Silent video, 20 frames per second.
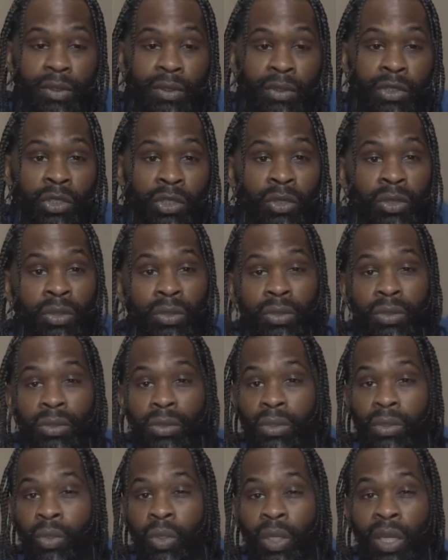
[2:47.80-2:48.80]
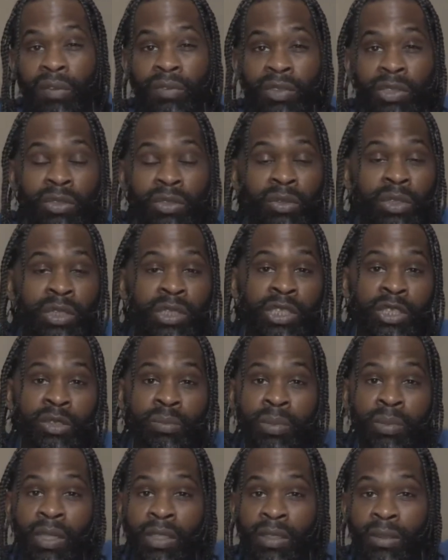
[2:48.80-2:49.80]
Dude, whoever you is,
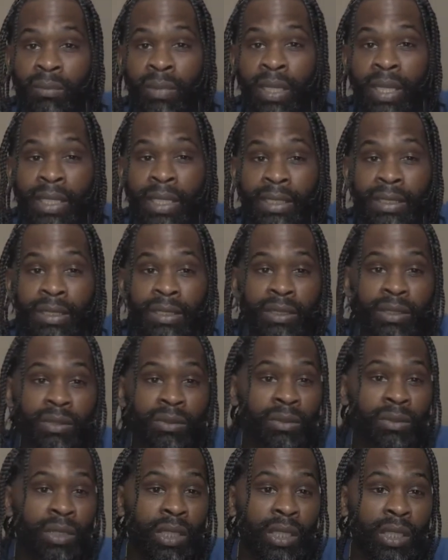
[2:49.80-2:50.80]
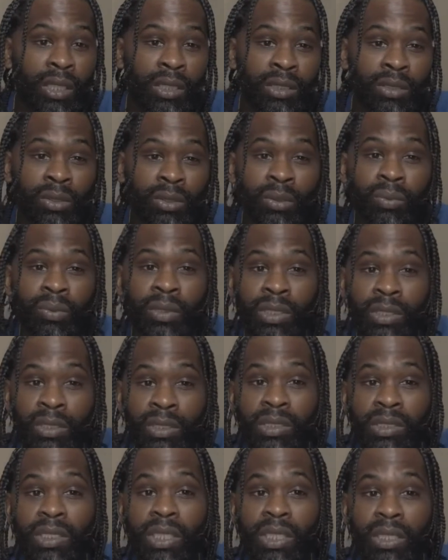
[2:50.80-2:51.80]
brother, man, you a real
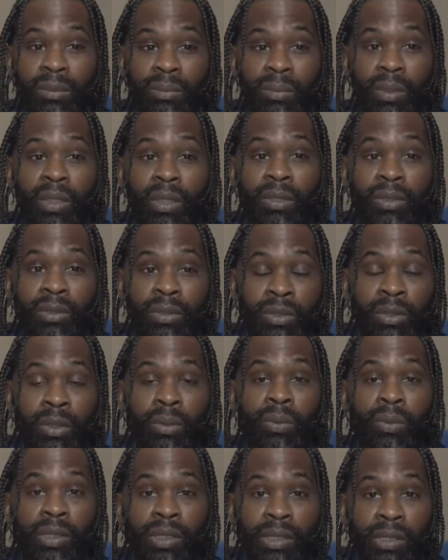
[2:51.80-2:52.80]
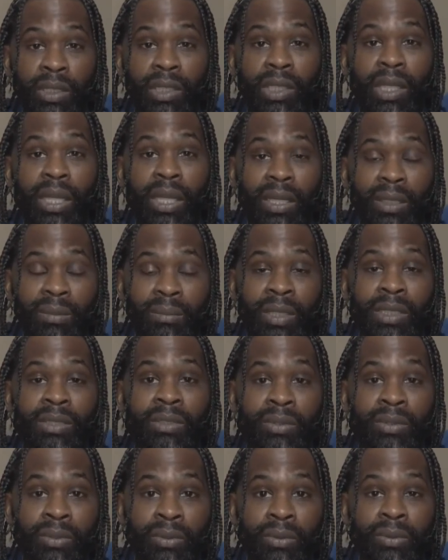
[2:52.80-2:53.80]
sucker, bro. You a real clown, my
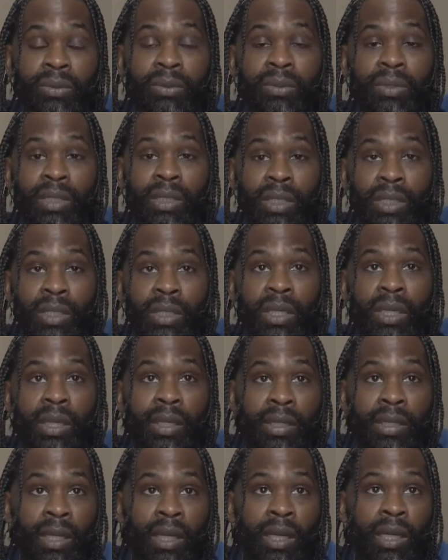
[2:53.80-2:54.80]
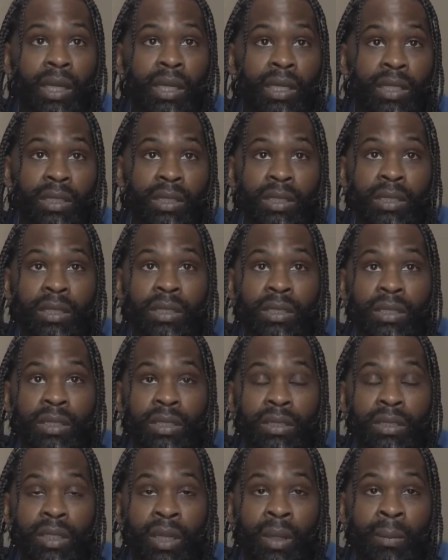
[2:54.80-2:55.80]
dude. And, you know
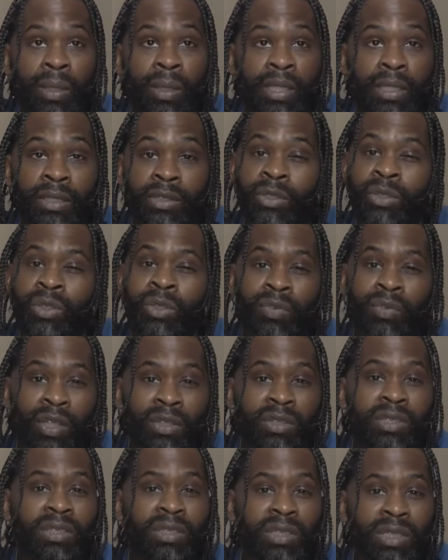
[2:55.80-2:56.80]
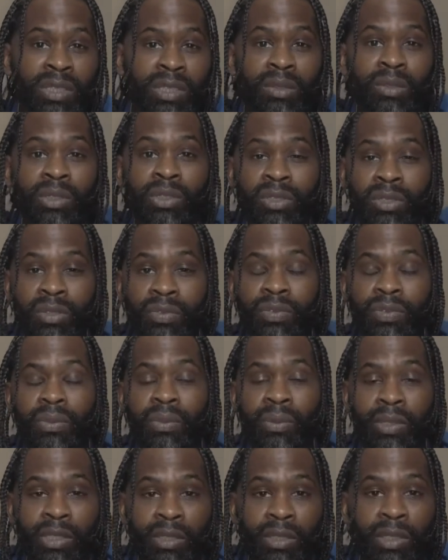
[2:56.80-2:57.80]
what I mean? The universe will deal with you, for
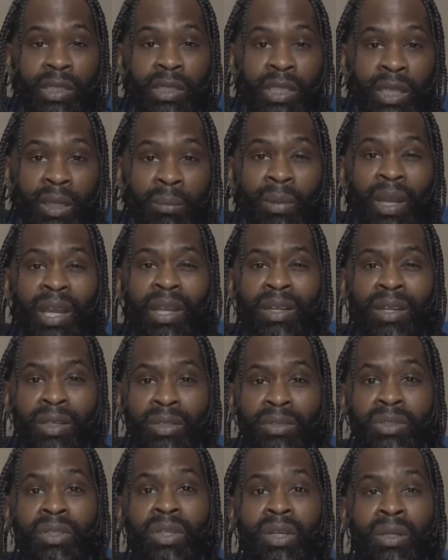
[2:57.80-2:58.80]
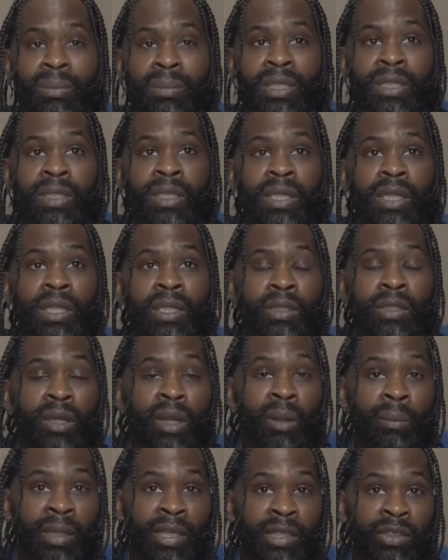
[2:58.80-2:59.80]
real. It'll come back on you, homie. You know
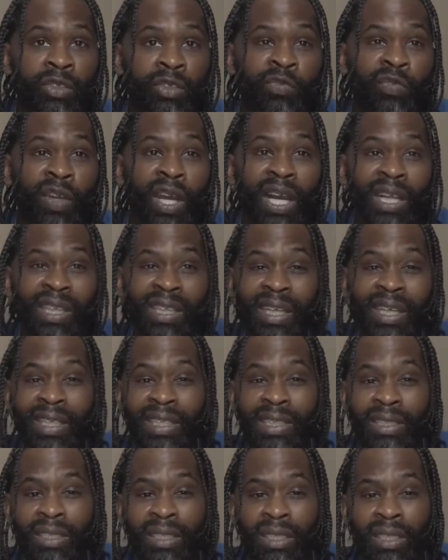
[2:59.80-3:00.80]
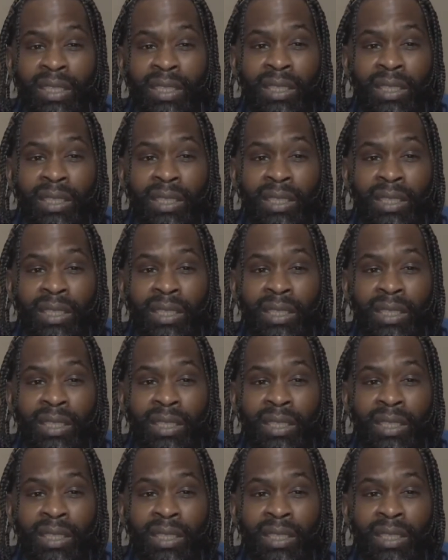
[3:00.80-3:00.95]
what I mean? You violated